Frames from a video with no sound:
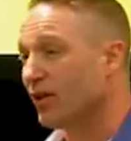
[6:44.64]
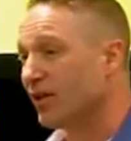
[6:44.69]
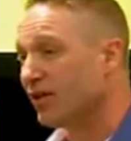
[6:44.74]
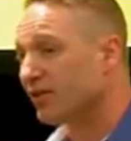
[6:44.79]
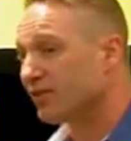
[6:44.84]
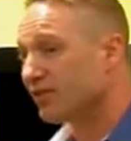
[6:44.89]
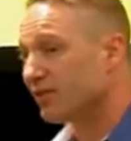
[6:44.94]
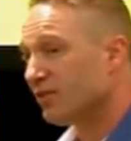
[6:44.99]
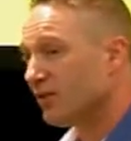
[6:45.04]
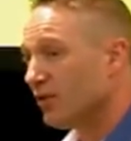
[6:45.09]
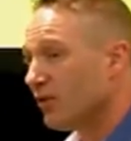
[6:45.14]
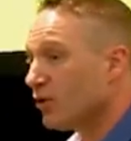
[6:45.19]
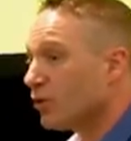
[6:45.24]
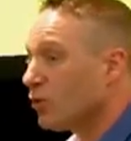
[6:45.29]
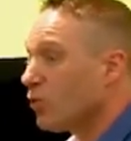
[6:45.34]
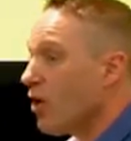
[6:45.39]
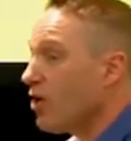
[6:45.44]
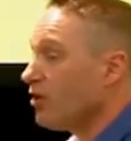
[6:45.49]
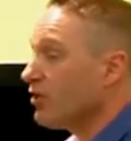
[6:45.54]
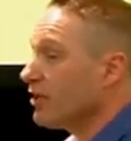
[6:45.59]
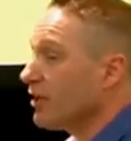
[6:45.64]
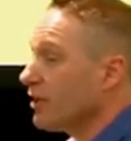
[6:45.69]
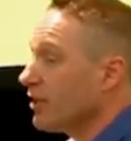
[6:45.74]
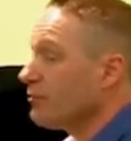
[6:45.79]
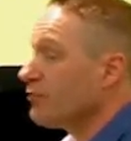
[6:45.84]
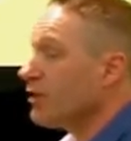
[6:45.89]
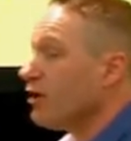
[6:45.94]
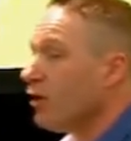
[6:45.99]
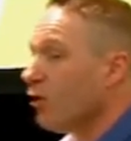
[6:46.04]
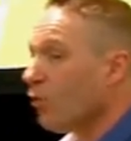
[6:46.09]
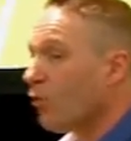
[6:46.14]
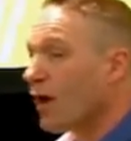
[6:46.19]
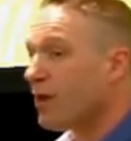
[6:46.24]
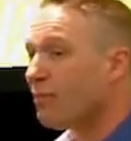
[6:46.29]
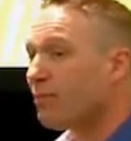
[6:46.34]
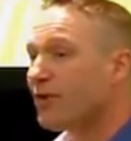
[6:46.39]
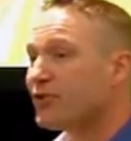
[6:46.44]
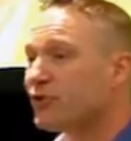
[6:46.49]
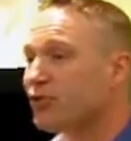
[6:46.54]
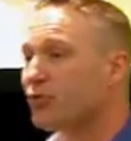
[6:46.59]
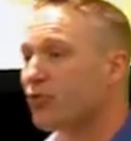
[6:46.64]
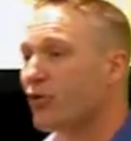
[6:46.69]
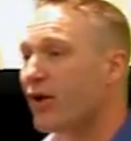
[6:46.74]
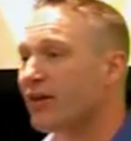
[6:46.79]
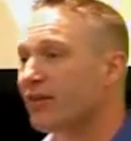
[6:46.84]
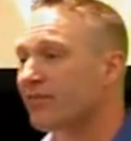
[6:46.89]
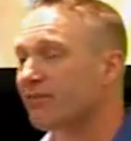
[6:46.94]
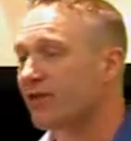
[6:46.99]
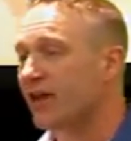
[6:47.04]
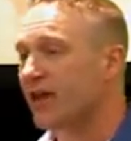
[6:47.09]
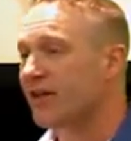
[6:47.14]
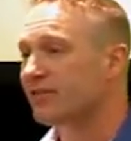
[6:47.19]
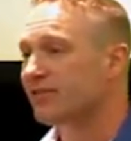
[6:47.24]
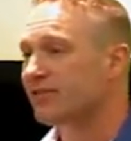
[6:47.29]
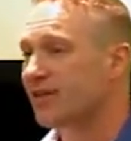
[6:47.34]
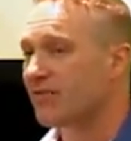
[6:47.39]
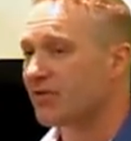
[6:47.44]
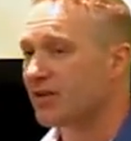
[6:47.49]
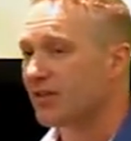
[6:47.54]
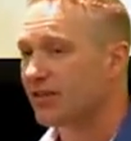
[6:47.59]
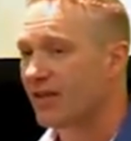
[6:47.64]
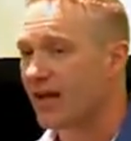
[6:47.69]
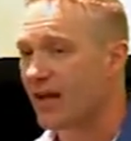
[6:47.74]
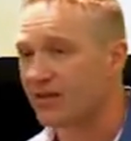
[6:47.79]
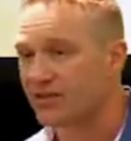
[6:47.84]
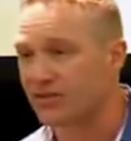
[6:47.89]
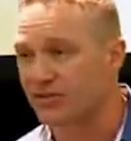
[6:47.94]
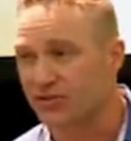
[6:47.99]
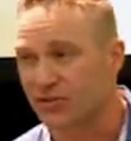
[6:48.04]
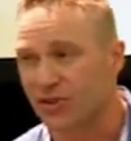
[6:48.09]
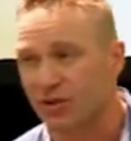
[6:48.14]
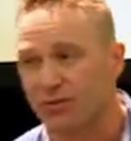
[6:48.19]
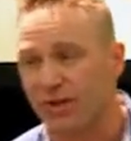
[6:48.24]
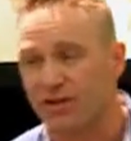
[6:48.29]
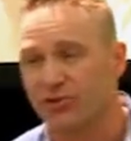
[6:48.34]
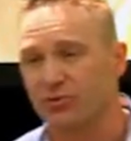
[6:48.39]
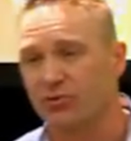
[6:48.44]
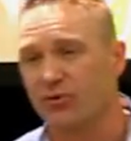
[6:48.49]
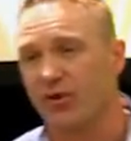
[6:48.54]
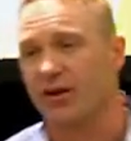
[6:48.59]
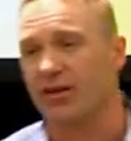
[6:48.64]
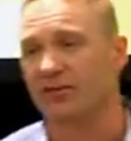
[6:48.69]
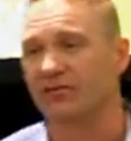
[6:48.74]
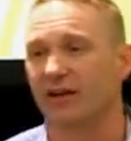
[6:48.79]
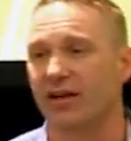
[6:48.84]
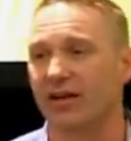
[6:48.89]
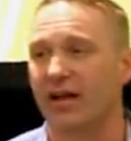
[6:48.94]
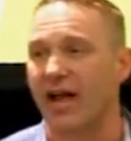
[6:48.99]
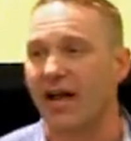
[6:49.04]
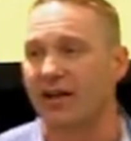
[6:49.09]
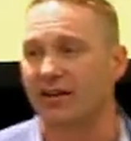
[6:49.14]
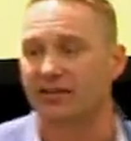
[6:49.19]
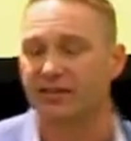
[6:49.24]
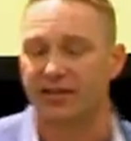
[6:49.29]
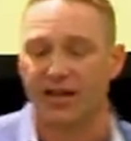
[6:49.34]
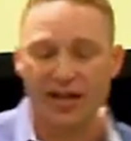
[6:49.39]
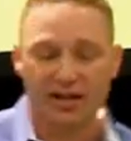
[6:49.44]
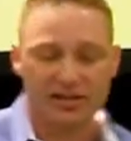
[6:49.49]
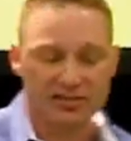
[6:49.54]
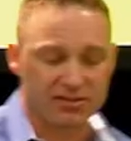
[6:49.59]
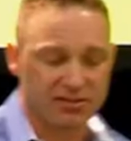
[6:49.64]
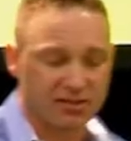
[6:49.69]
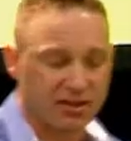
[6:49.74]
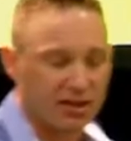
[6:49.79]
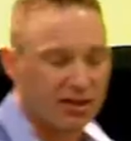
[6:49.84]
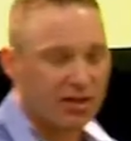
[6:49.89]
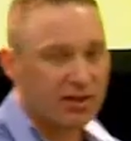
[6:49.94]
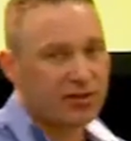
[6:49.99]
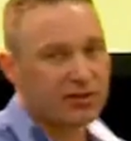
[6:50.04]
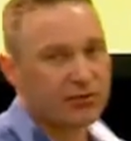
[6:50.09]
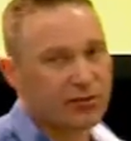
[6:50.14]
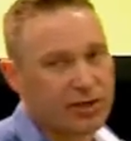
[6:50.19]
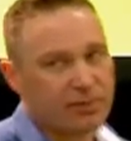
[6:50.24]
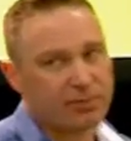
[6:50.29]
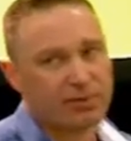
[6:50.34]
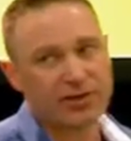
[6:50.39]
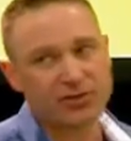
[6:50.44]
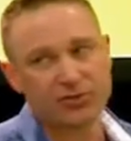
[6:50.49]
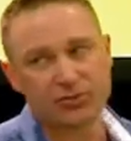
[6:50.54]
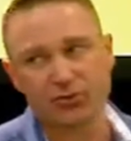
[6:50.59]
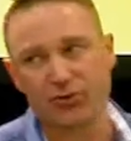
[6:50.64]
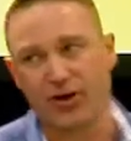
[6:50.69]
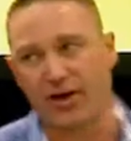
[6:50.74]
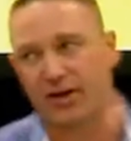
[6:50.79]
weeks. Quality. 1-bedroom granny flat, 70,000. 2-bedroom granny flat, 80,000. 3-bedroom